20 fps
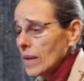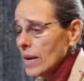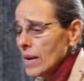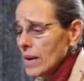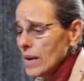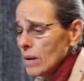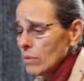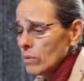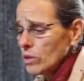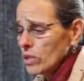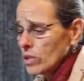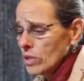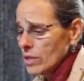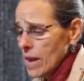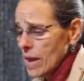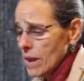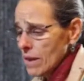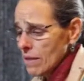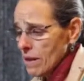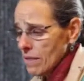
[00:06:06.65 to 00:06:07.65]
And I would
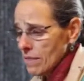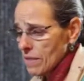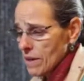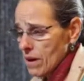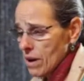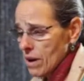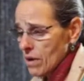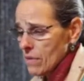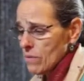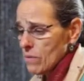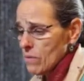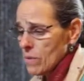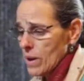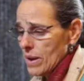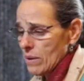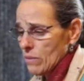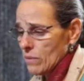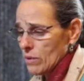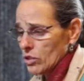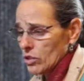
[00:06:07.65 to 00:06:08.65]
say that the other
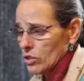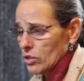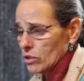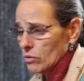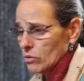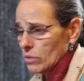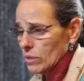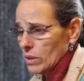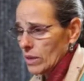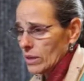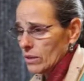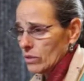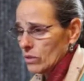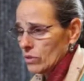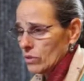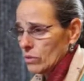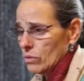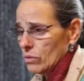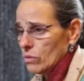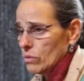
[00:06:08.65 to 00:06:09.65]
way in which this
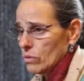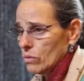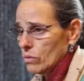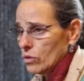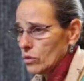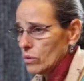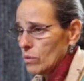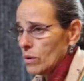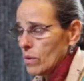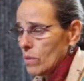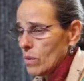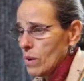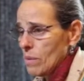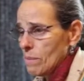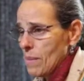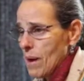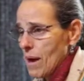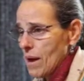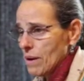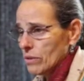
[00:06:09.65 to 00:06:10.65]
relates to doing what
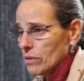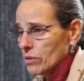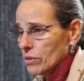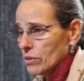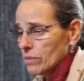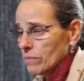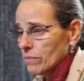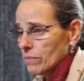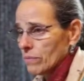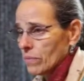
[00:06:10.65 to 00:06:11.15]
matters